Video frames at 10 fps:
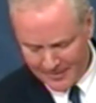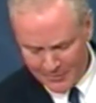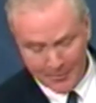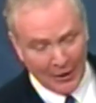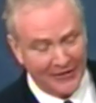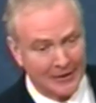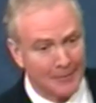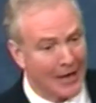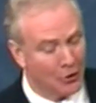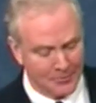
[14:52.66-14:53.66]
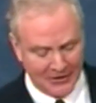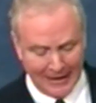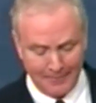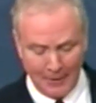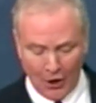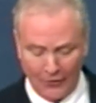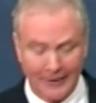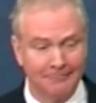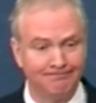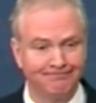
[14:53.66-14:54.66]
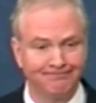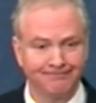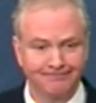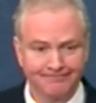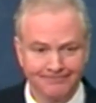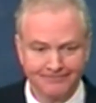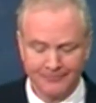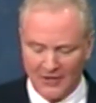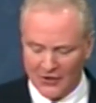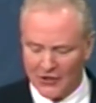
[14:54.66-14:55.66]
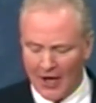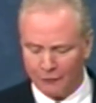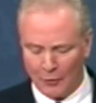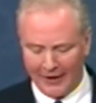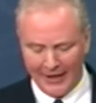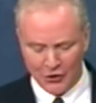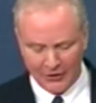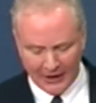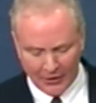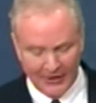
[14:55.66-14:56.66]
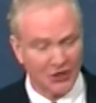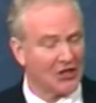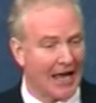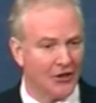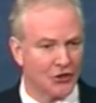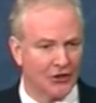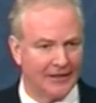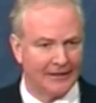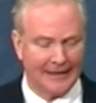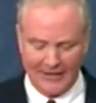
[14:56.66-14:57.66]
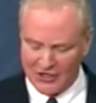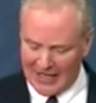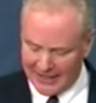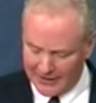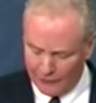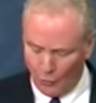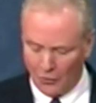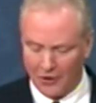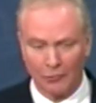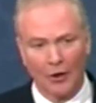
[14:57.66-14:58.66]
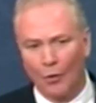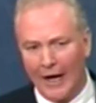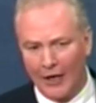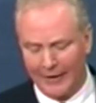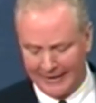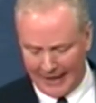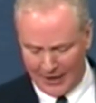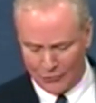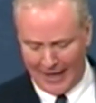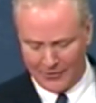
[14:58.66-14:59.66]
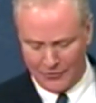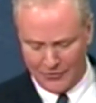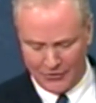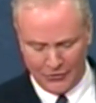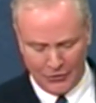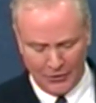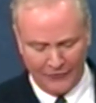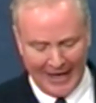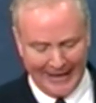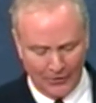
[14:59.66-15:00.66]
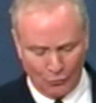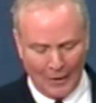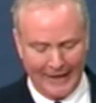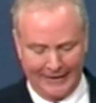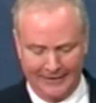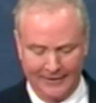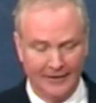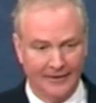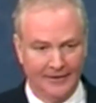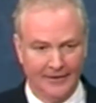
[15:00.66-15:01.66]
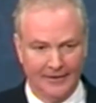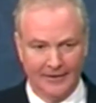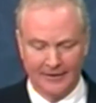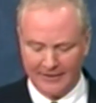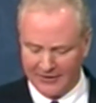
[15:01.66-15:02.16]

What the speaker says: Mr. President, in my home state of Maryland, A software engineer is challenging an executive order requiring contractors to certify in writing that